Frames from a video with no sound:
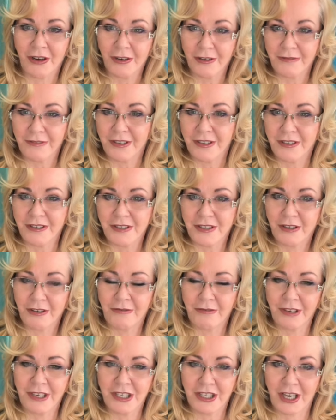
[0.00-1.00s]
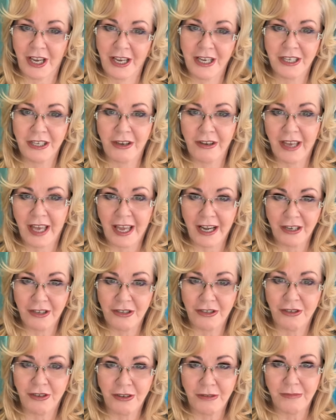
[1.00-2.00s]
of it. So if we change our
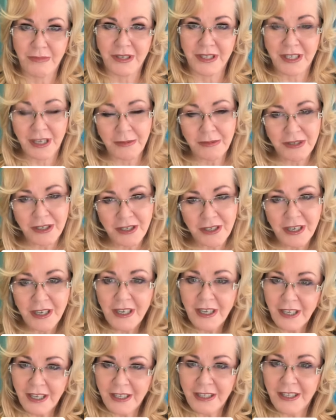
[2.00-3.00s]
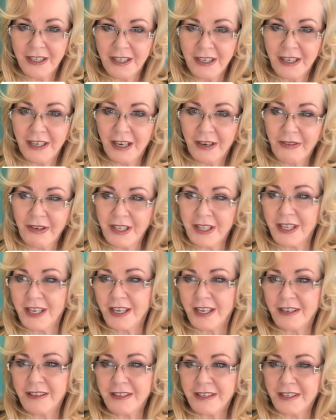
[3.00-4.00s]
attitude and perception, then
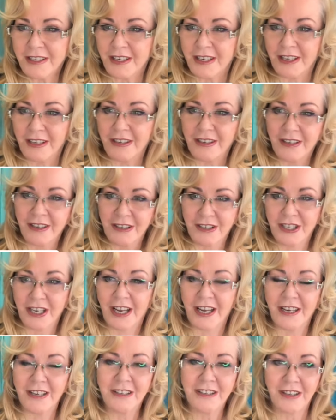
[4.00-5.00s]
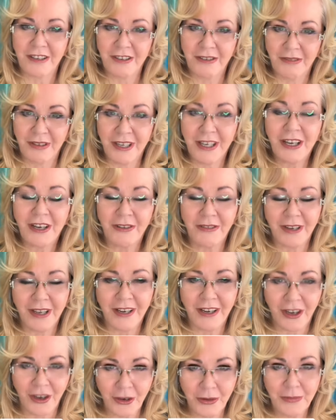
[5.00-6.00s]
everything else can change. So you want to go
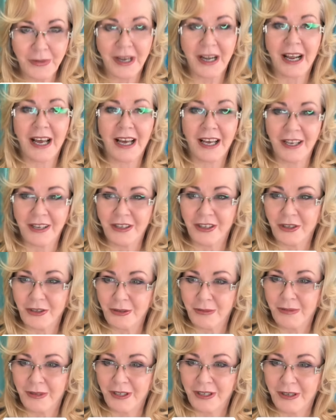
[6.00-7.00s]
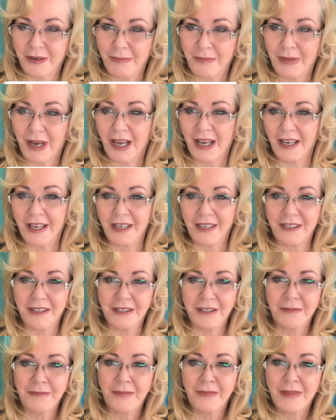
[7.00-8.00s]
in open heart, open
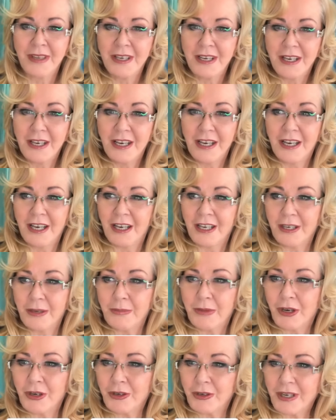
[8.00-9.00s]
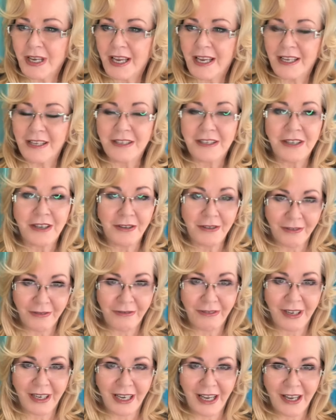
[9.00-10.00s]
mind. Okay, so
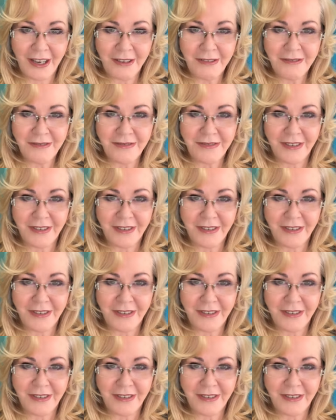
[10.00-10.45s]
for love,